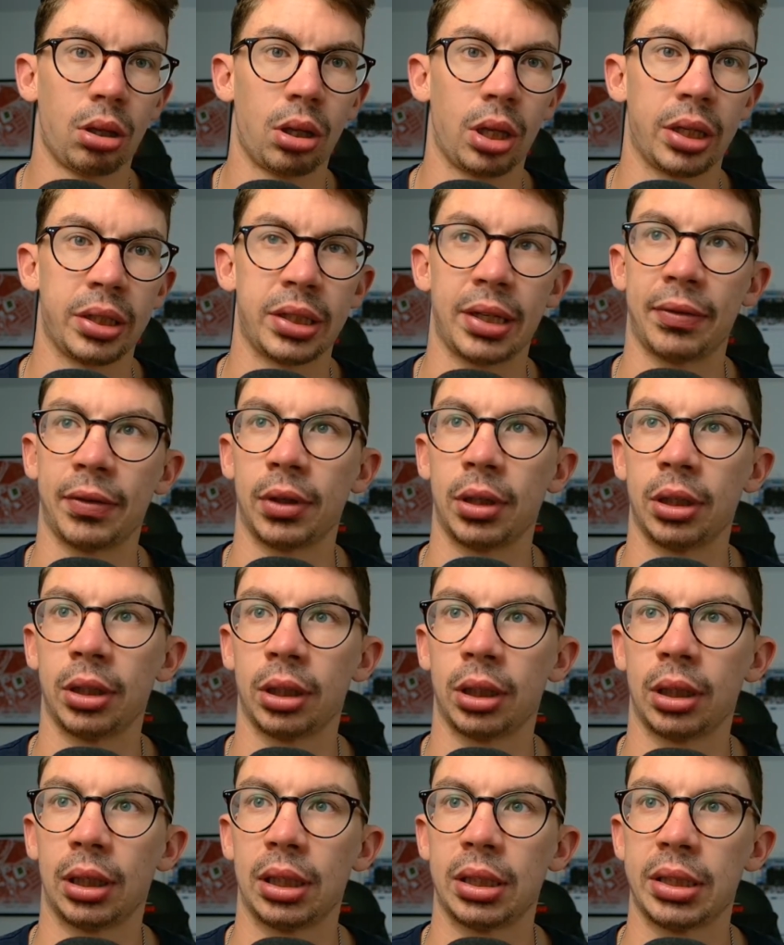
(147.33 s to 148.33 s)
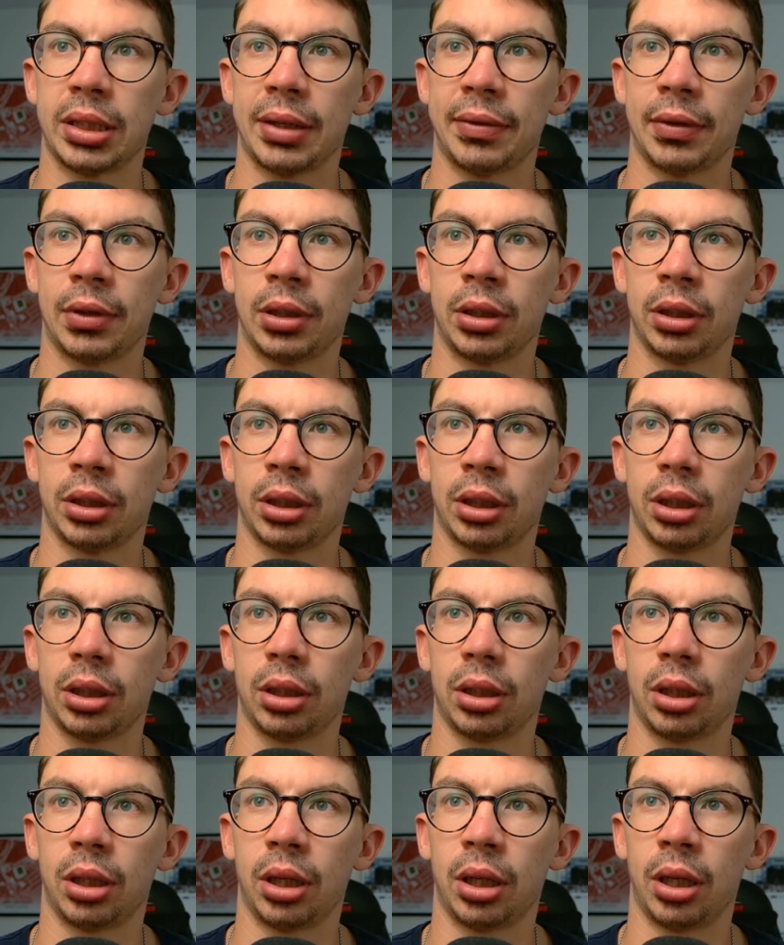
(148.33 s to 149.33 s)
Let's have a look.
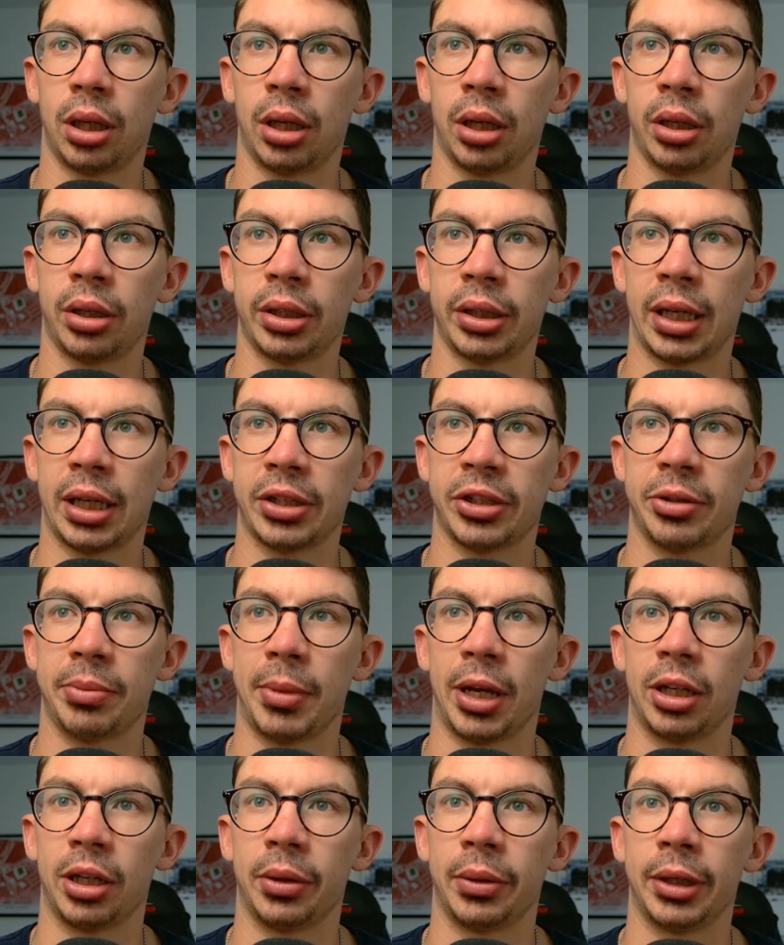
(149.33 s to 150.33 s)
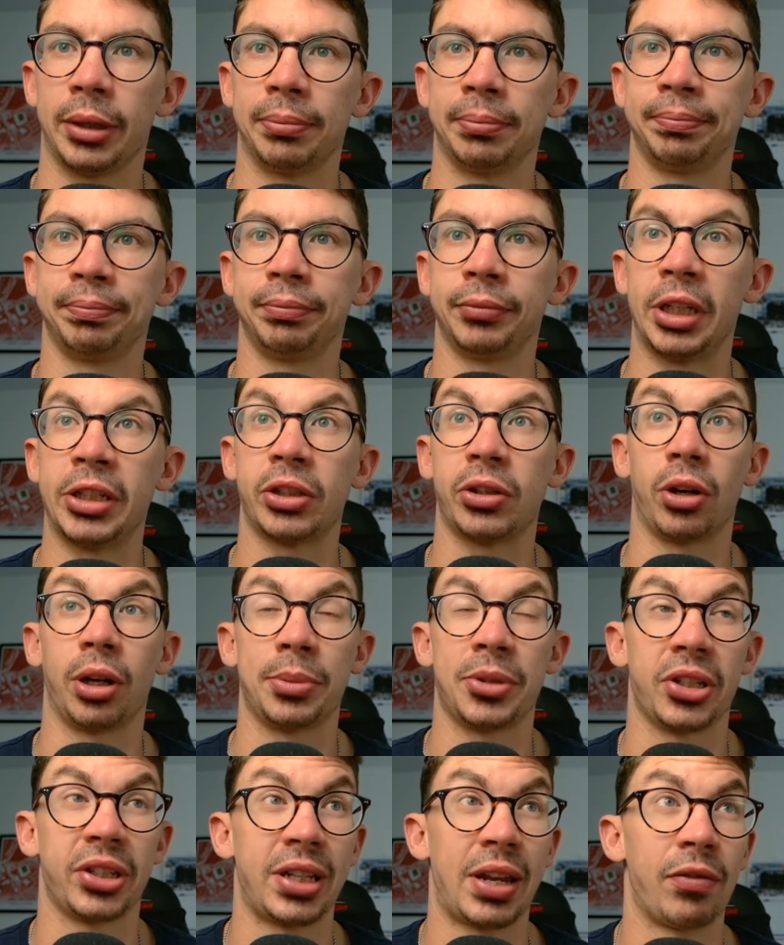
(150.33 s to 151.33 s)
Get Semenyo in. He's gone up
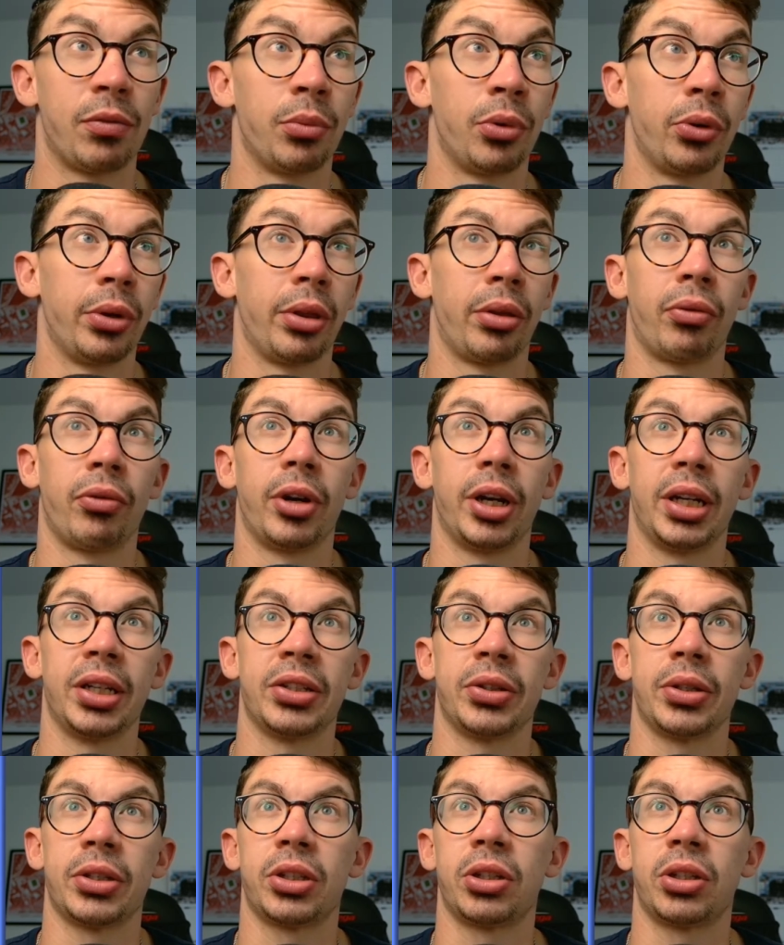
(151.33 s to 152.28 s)
to 7.3, so it's